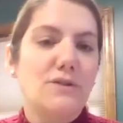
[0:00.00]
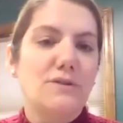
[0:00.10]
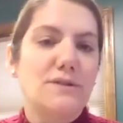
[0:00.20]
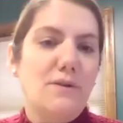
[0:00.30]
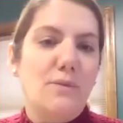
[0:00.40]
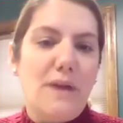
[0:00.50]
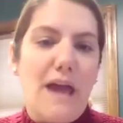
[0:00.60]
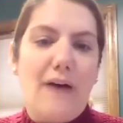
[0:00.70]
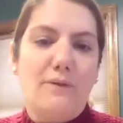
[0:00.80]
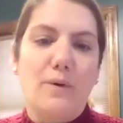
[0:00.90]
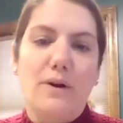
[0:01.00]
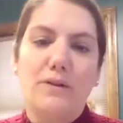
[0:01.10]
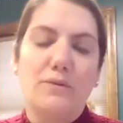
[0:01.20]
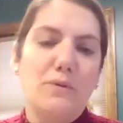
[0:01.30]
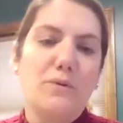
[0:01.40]
so we have worked
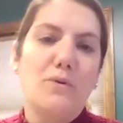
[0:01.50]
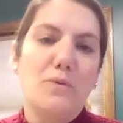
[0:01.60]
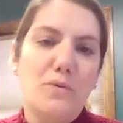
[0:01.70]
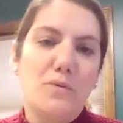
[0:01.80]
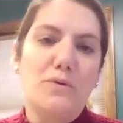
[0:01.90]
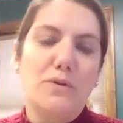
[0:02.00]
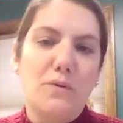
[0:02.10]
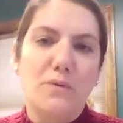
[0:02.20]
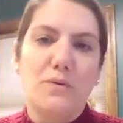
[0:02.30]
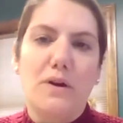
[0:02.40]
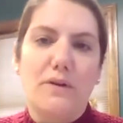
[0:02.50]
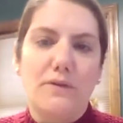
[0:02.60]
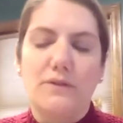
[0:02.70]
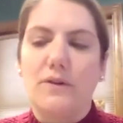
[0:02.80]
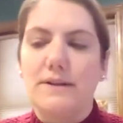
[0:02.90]
through the whole
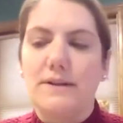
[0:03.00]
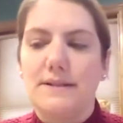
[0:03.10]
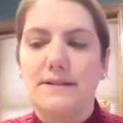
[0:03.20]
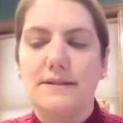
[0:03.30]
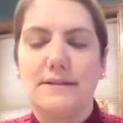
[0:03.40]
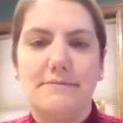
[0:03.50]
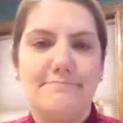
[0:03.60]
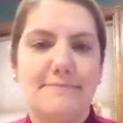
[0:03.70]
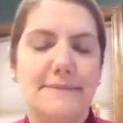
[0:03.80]
COVID crisis. So,